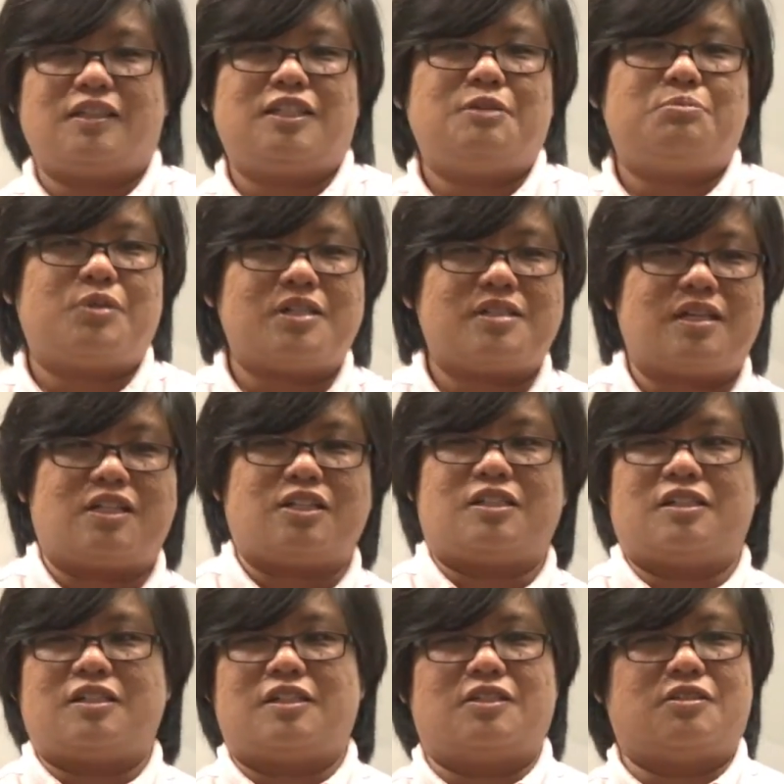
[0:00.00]
tea break
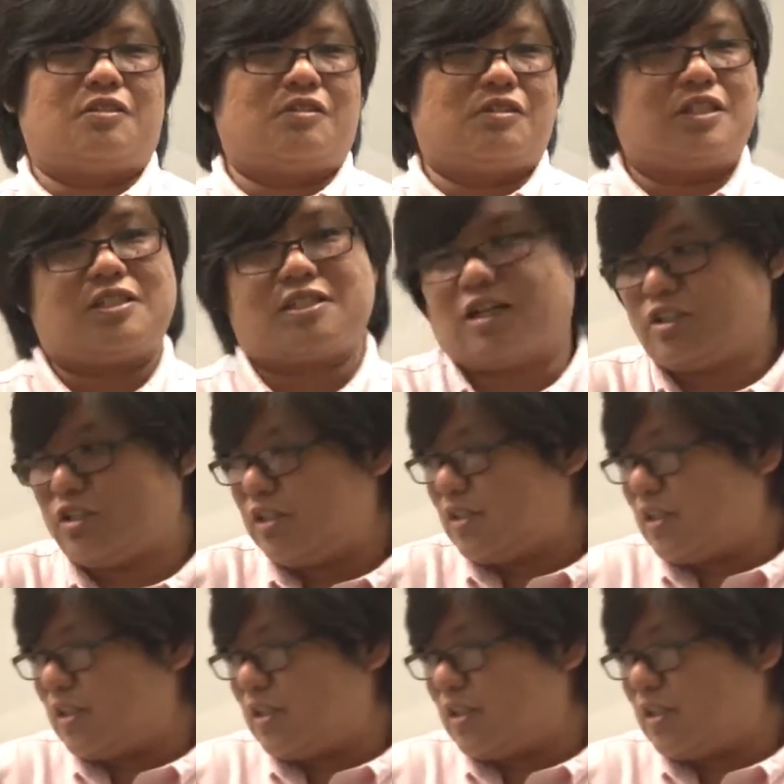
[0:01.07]
session or discussion